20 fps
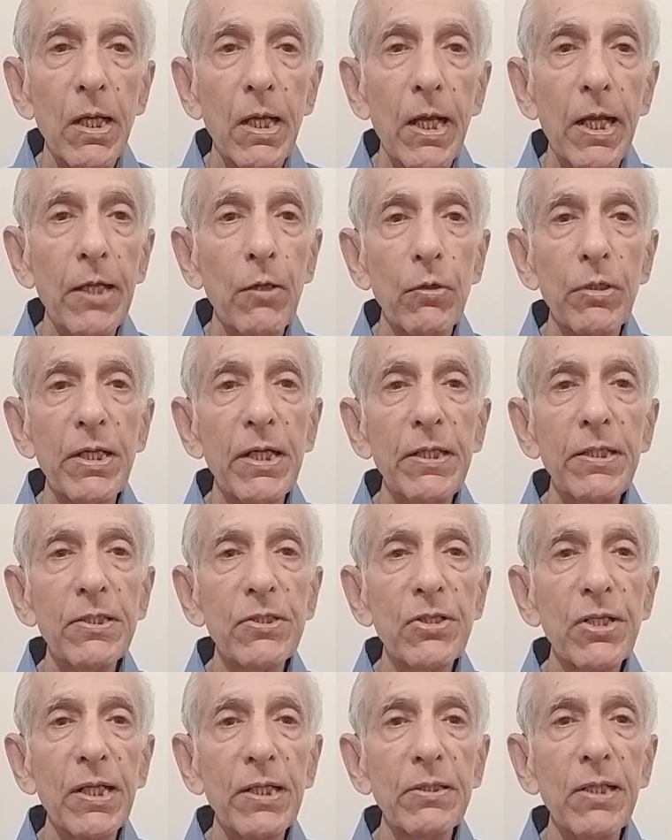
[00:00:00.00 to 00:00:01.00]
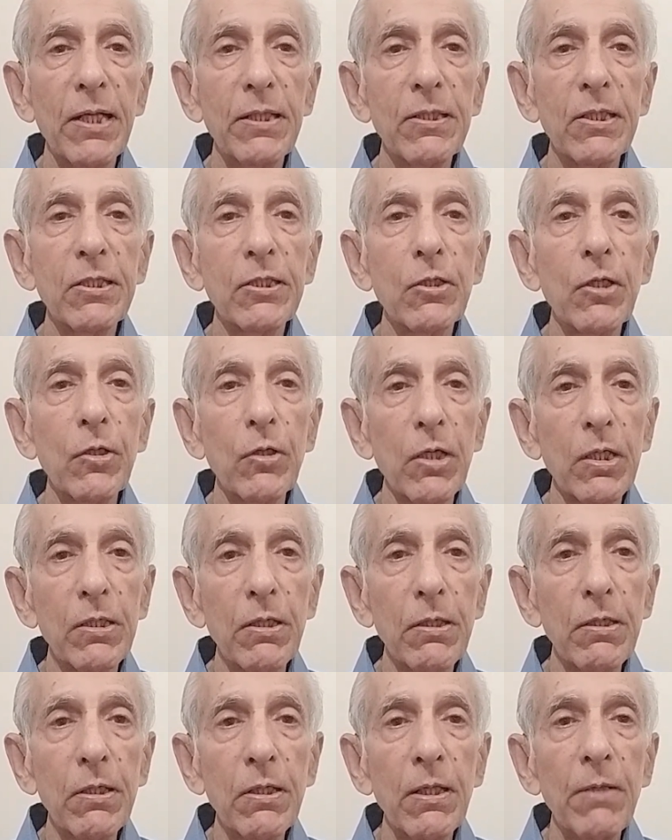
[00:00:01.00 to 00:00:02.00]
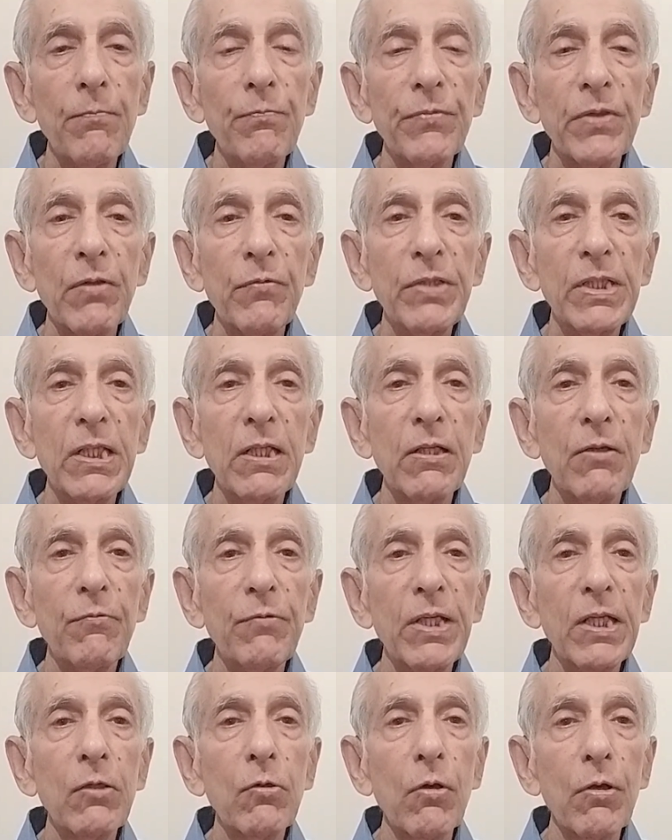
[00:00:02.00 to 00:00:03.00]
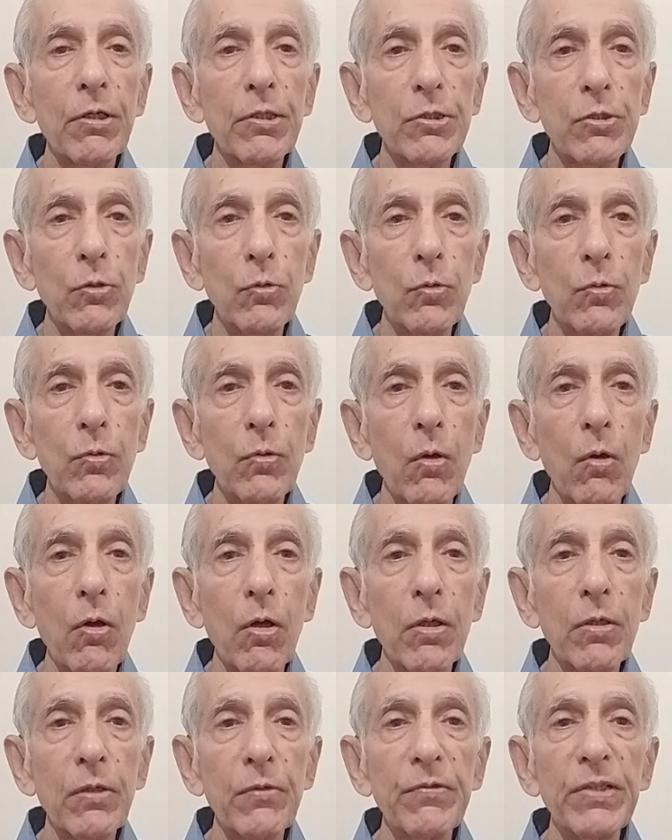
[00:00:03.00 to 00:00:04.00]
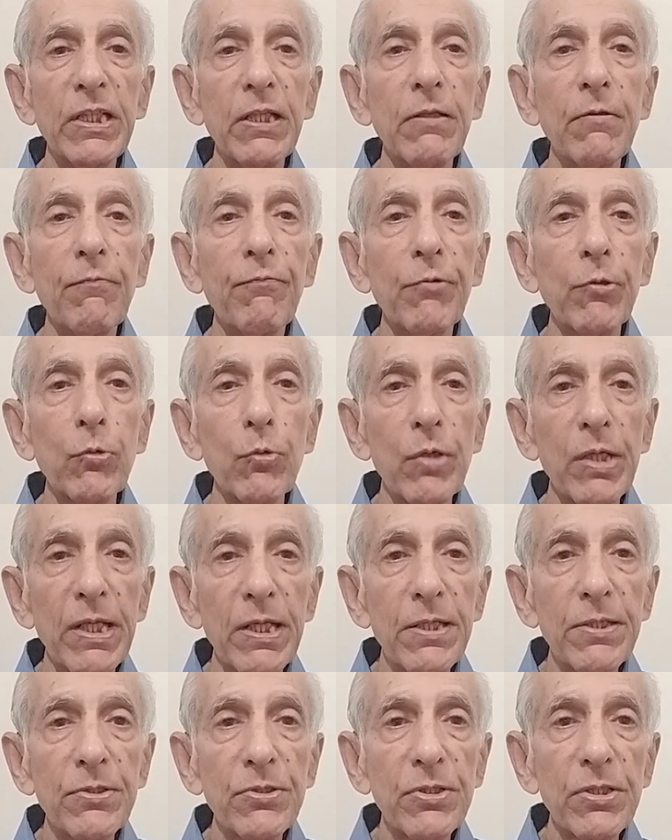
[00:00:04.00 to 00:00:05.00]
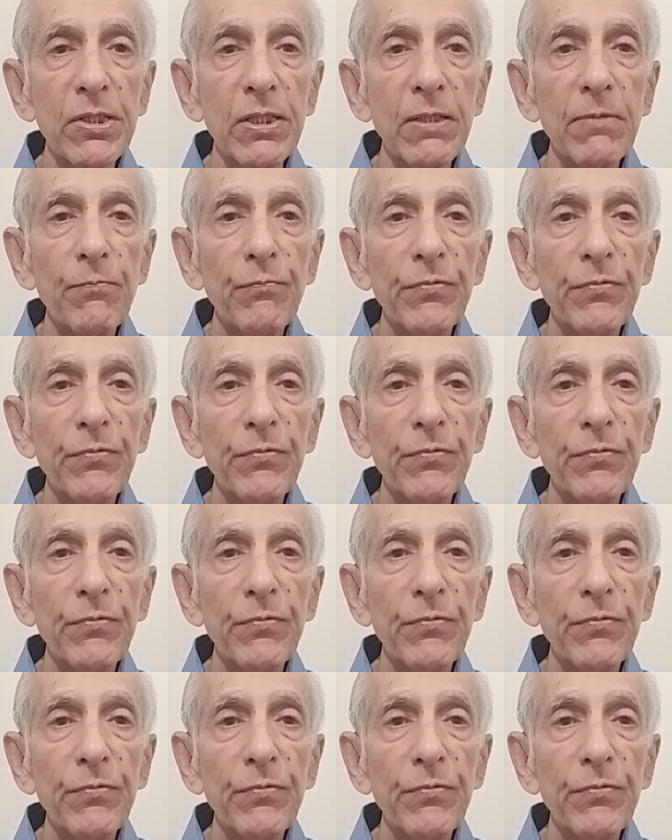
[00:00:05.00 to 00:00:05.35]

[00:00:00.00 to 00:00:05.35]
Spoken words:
I already said that it could occur within a week or two or within a few days,